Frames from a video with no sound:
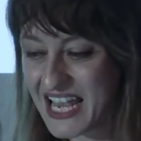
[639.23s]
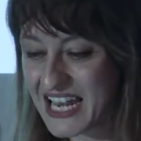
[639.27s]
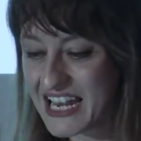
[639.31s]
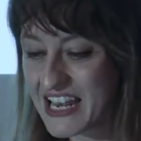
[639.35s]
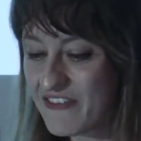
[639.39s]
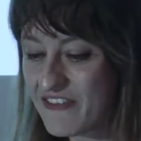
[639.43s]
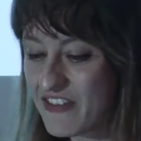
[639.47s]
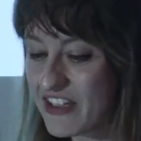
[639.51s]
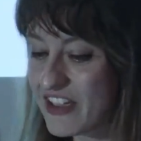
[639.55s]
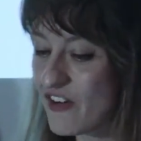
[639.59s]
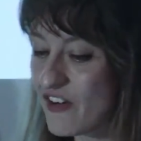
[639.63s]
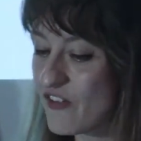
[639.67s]

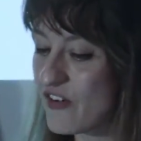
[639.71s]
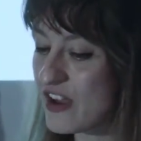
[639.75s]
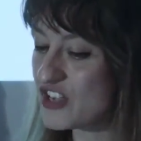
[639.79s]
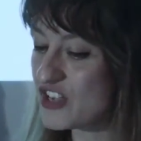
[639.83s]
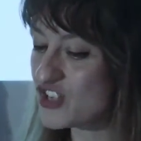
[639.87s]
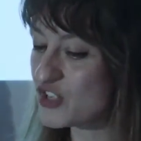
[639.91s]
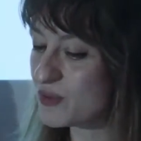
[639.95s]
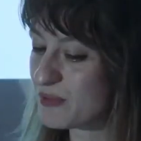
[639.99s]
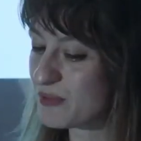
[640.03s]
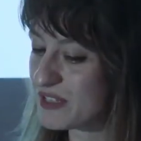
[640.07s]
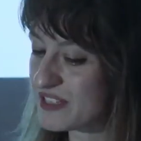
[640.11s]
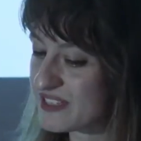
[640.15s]
Living
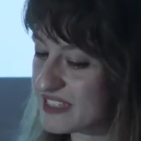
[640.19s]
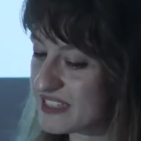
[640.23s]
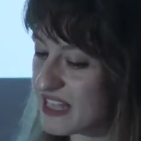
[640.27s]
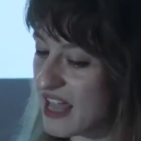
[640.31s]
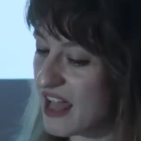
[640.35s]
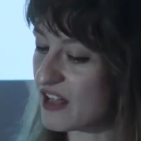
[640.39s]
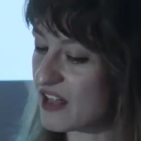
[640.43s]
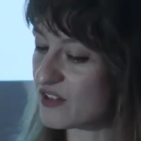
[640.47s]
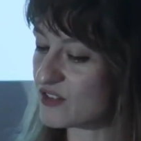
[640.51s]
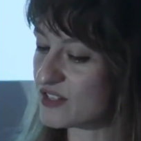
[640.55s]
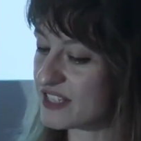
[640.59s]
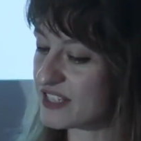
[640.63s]
arrangements
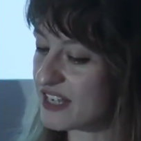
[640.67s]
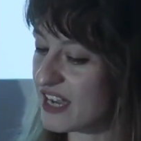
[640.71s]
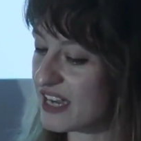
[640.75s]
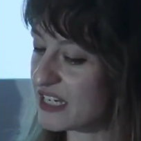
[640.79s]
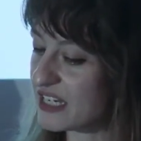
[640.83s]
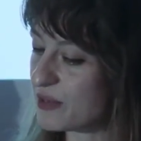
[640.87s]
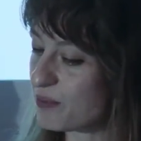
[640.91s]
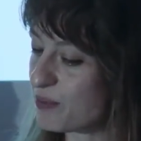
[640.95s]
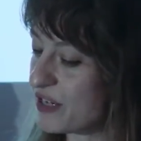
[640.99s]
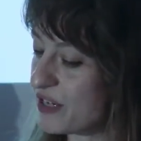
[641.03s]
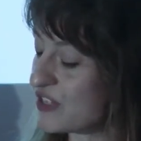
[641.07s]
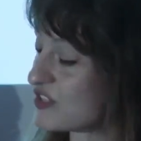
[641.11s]

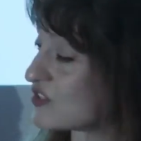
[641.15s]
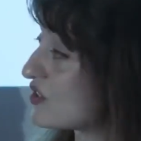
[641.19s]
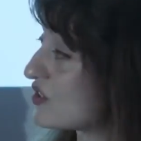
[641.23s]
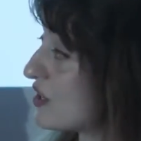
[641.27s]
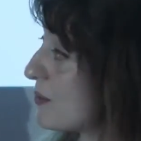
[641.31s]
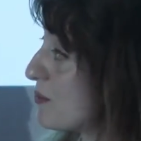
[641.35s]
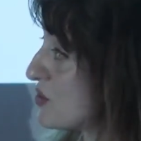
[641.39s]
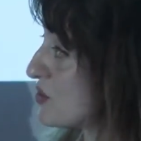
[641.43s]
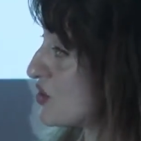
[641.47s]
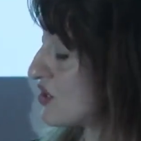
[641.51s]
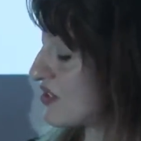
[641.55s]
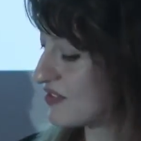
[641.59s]
outside the
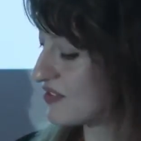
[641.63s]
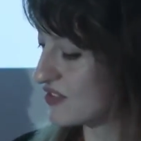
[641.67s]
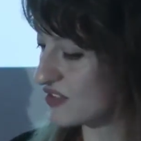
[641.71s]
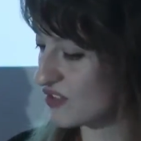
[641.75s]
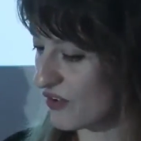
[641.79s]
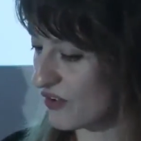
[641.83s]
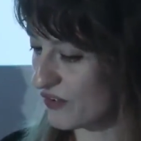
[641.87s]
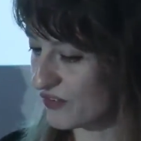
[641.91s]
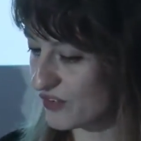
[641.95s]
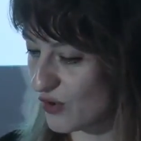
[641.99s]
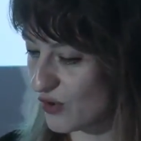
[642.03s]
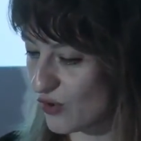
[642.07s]
prescriptions
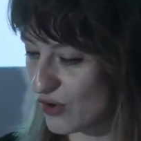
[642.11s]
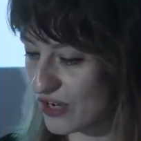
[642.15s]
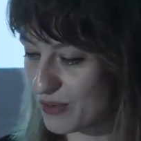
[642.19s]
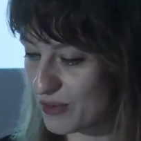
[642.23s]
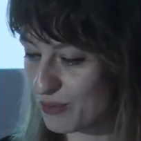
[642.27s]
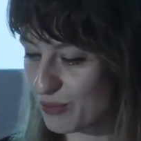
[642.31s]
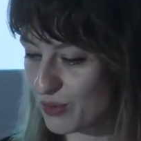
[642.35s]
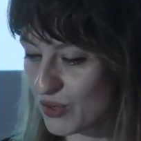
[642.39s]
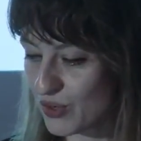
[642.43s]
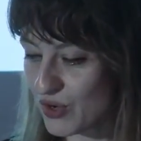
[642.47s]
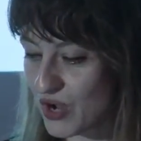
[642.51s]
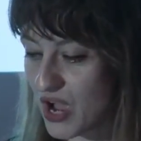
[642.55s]
of the Holy
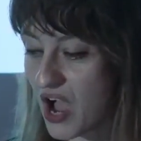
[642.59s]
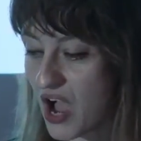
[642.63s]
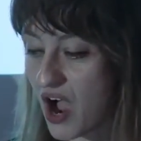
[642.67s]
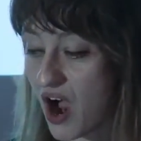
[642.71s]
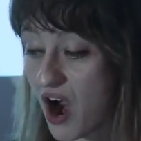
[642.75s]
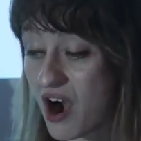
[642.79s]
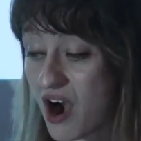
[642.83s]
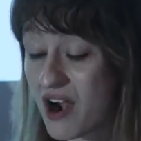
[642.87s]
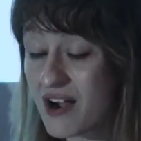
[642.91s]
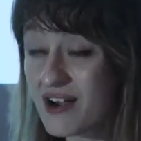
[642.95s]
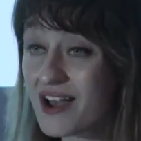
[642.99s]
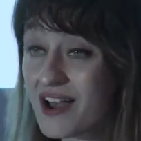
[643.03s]
Book
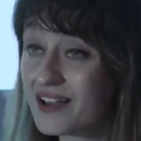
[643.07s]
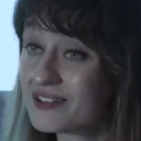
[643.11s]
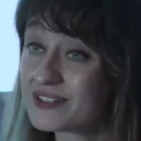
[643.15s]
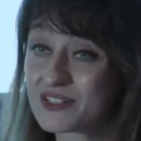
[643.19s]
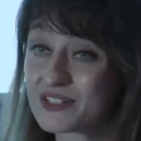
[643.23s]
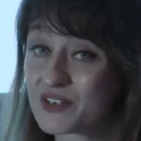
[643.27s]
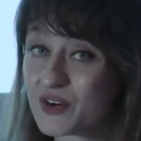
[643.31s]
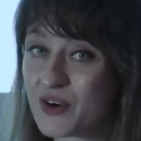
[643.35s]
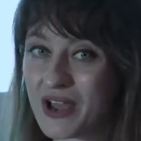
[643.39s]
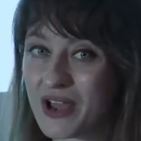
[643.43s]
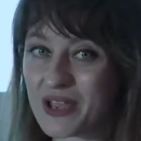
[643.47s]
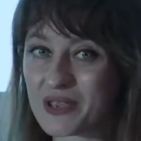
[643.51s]
are
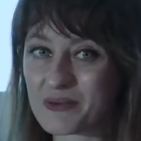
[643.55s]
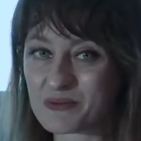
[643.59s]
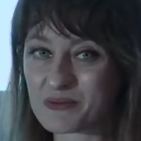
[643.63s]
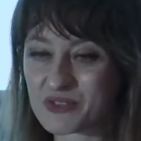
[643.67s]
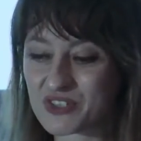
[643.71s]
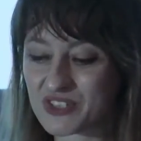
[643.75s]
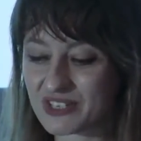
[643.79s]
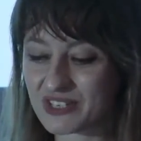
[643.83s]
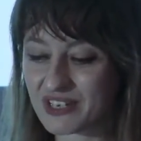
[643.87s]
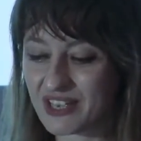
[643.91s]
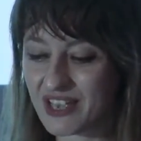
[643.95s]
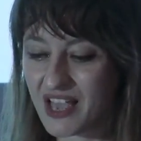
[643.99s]
not
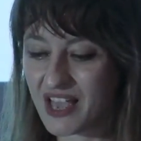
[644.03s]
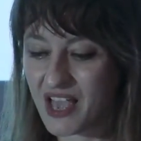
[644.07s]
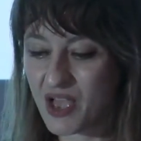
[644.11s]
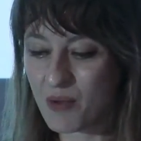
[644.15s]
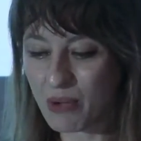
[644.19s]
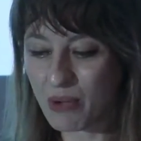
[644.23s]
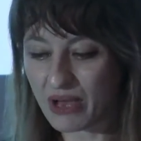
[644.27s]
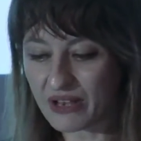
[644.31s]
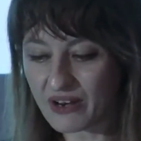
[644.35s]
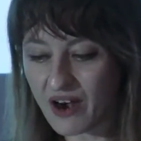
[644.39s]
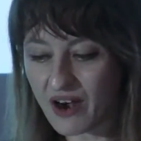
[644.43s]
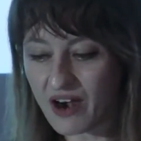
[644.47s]
crimes,
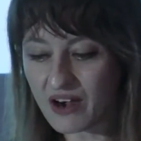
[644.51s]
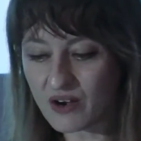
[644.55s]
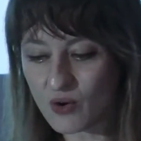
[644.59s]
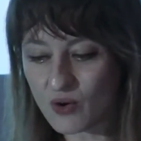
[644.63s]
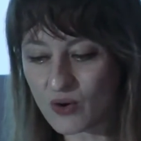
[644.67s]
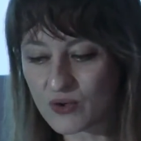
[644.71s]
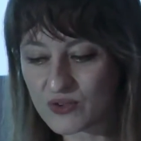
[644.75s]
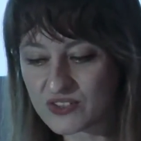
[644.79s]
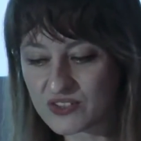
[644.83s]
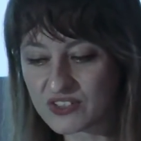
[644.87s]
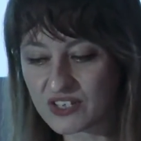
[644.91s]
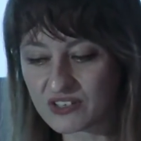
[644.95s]
but are
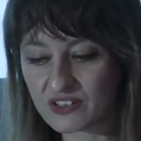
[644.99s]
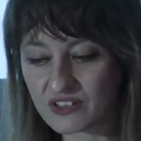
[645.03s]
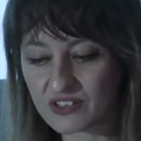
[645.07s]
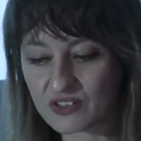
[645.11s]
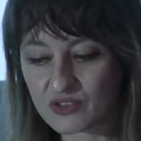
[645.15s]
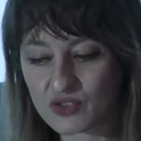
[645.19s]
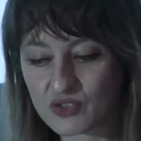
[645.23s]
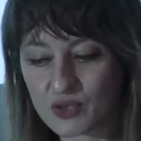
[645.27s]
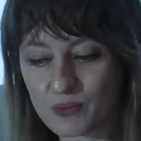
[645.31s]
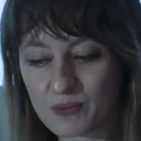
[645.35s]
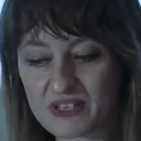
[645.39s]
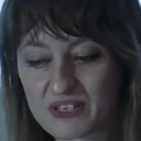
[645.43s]

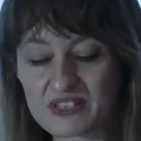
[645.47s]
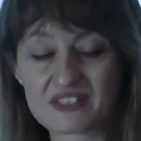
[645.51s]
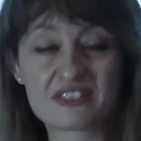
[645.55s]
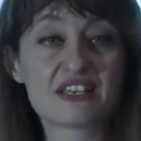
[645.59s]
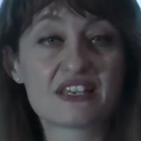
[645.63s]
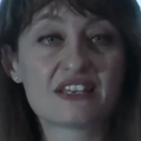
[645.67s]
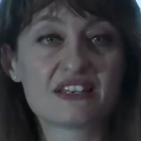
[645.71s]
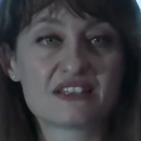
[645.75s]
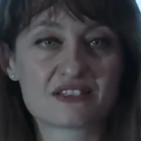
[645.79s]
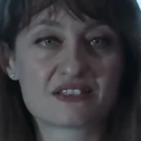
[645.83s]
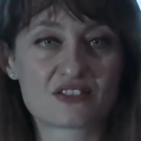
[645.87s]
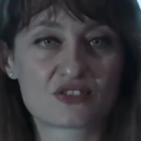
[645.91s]
considered to be
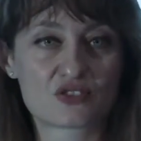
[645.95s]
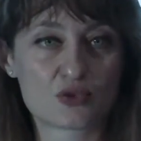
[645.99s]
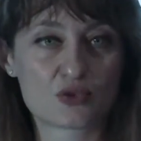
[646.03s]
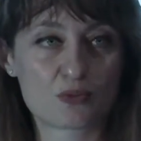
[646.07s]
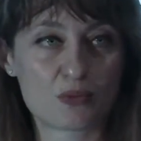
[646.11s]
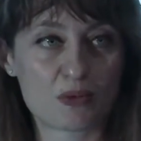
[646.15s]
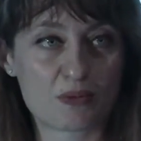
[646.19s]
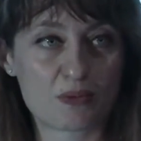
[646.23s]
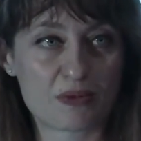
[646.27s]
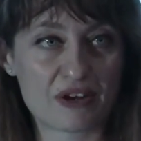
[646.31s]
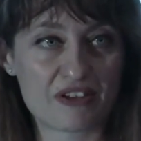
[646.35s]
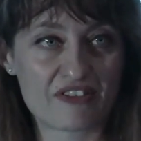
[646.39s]
sins to
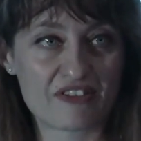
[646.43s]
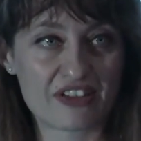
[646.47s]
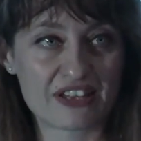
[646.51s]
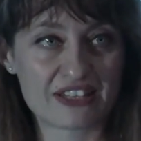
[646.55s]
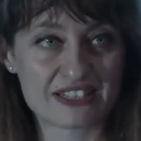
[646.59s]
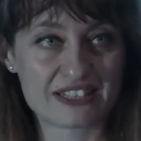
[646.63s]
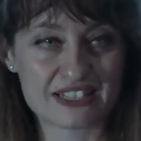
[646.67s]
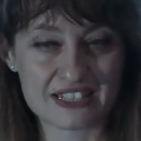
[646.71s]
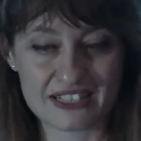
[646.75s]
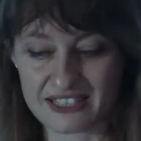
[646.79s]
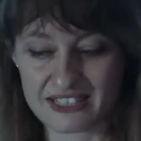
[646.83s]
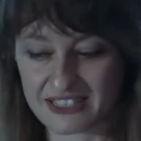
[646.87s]
be
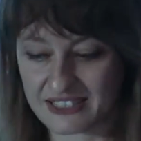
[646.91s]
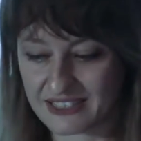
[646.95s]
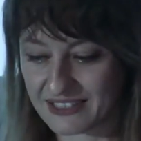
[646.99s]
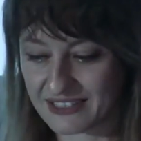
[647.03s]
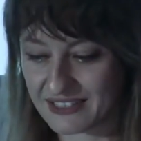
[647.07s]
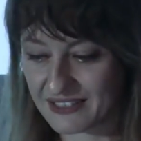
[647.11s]
prevented.